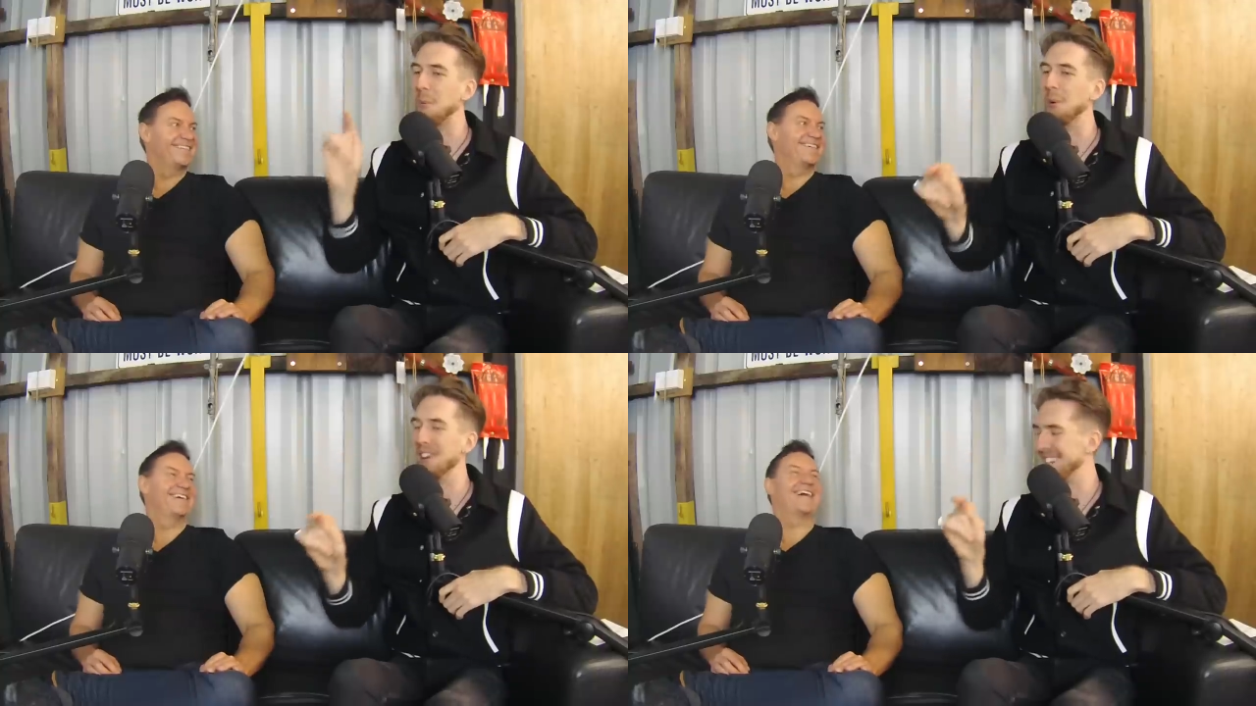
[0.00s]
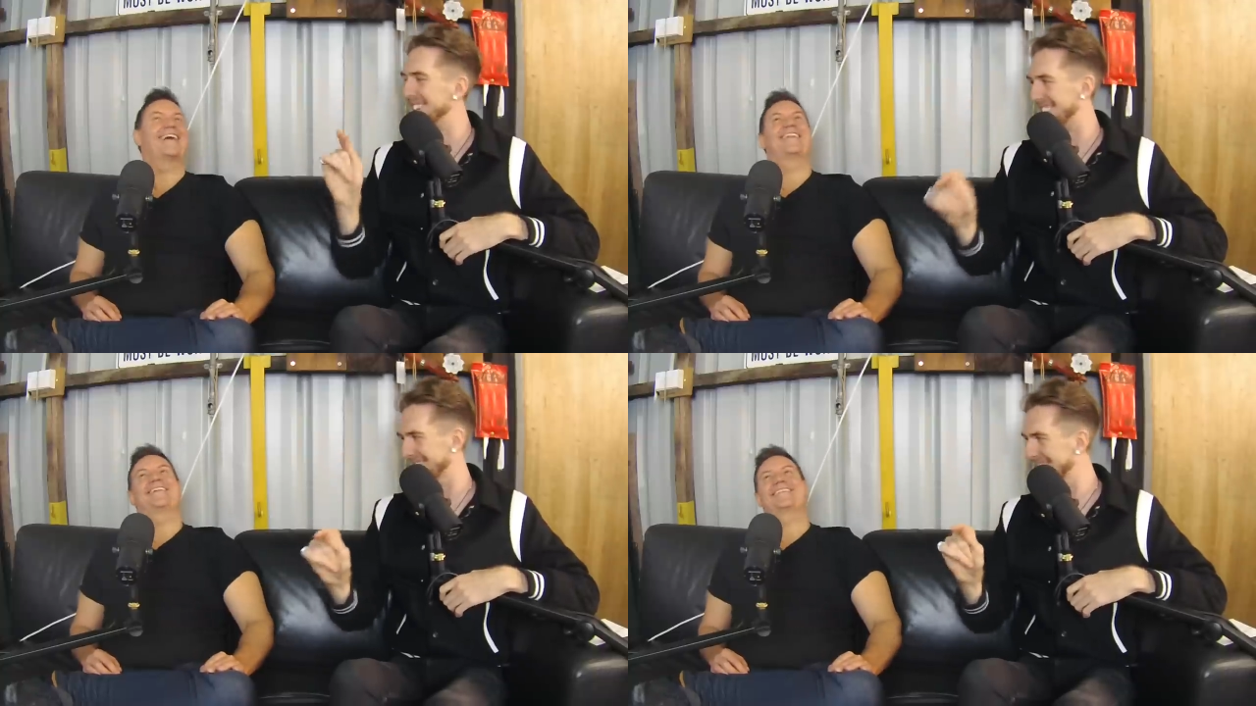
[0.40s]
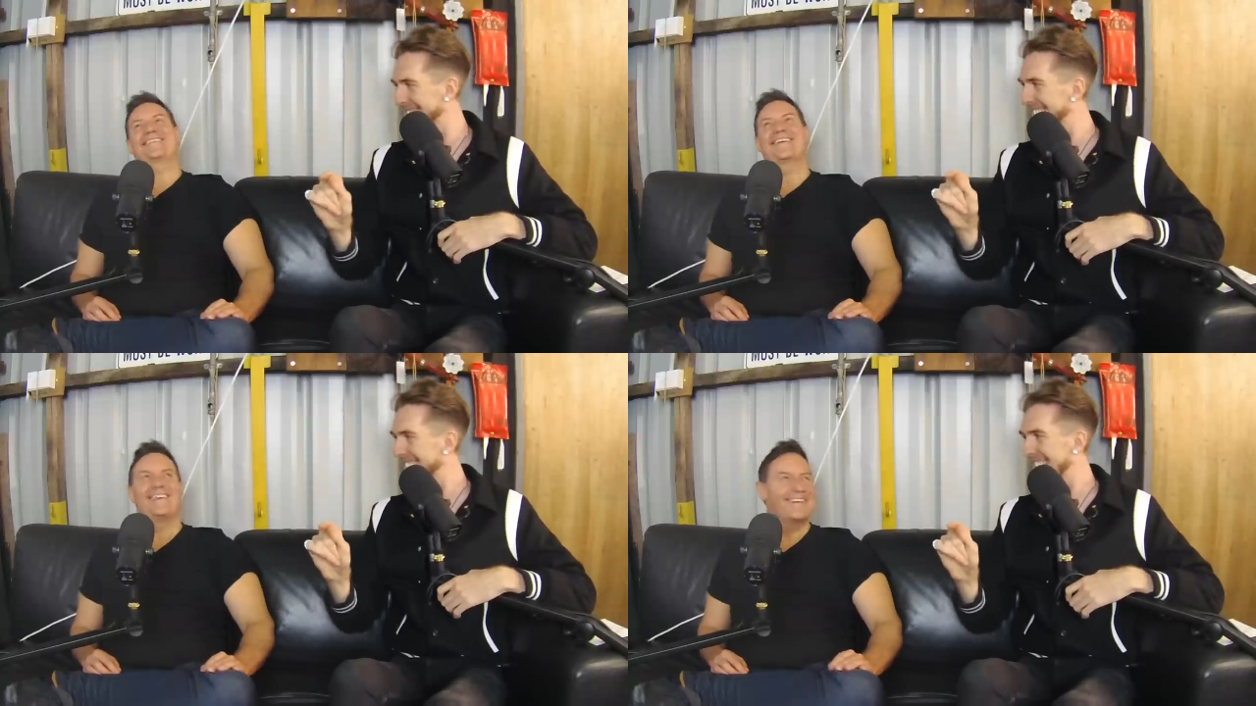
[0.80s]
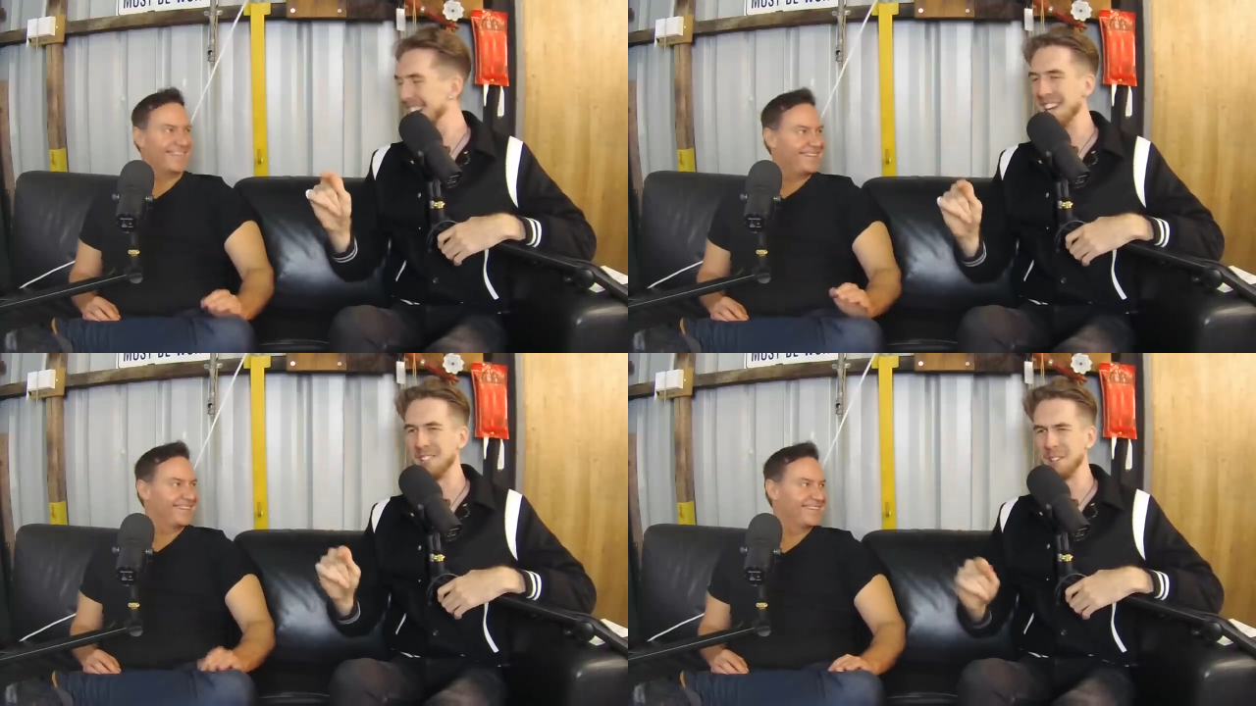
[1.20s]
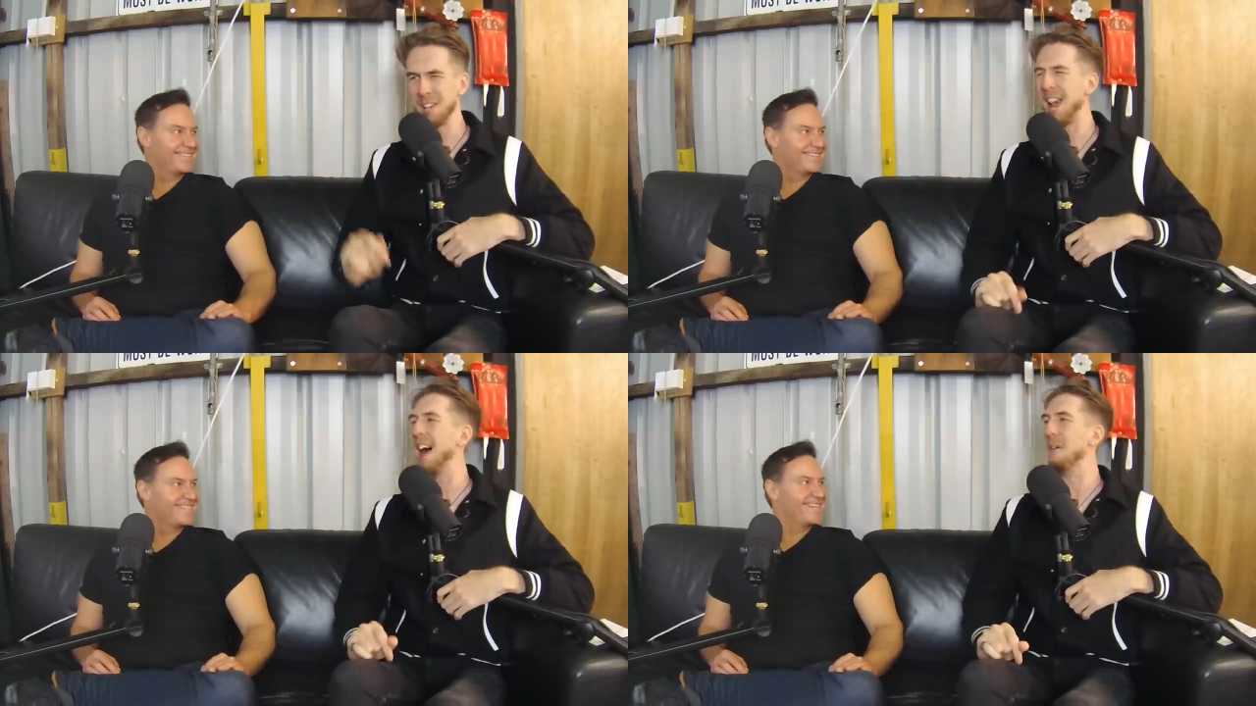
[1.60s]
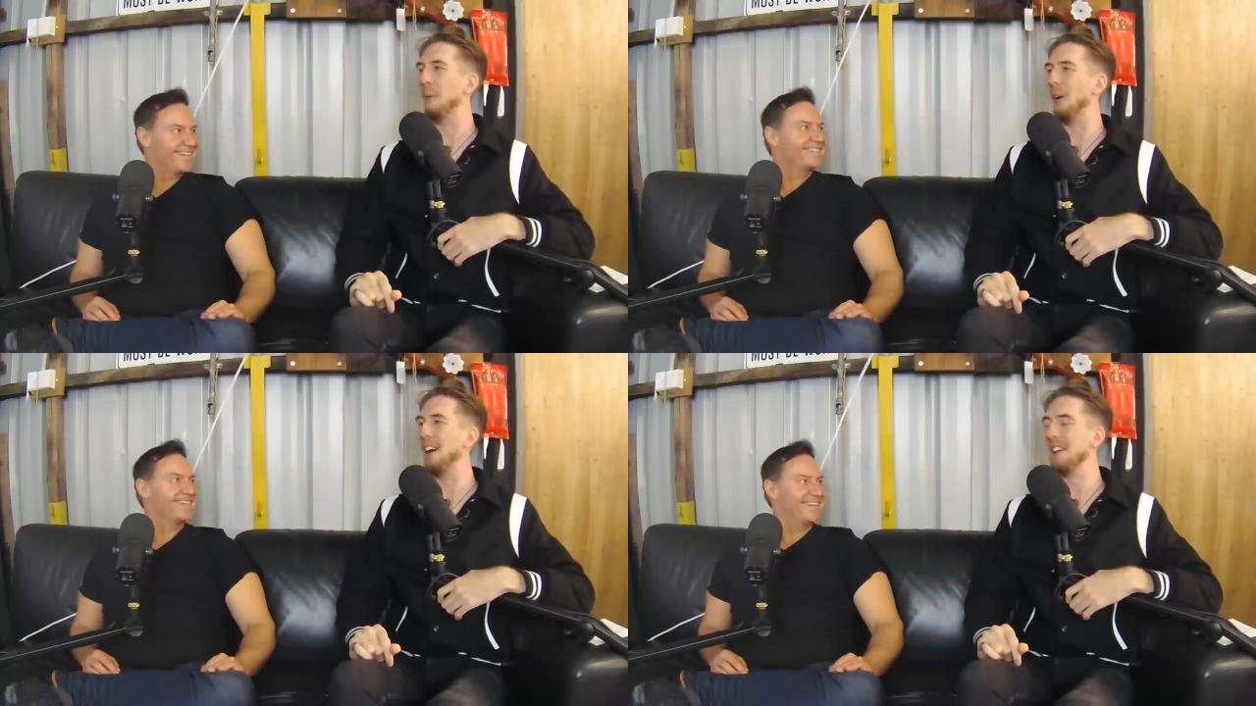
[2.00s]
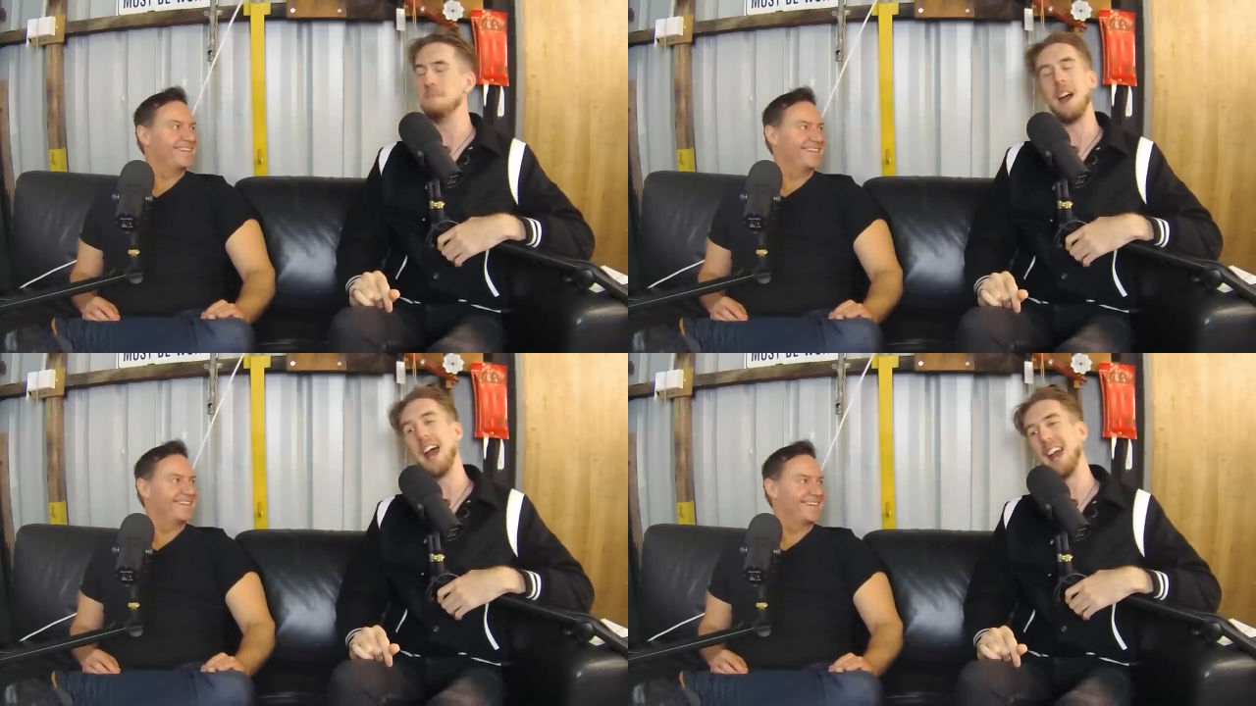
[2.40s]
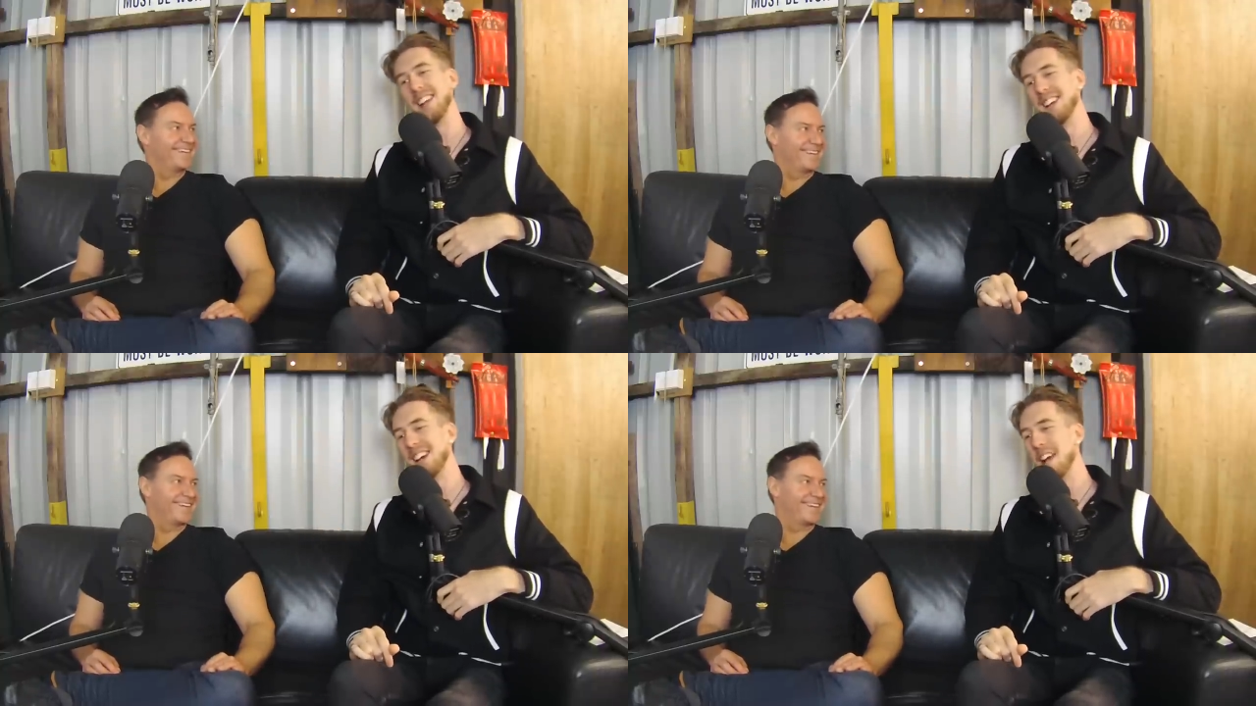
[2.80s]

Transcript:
Speaker 1: yes. wouldn't do it? He's like, yeah, I would, man.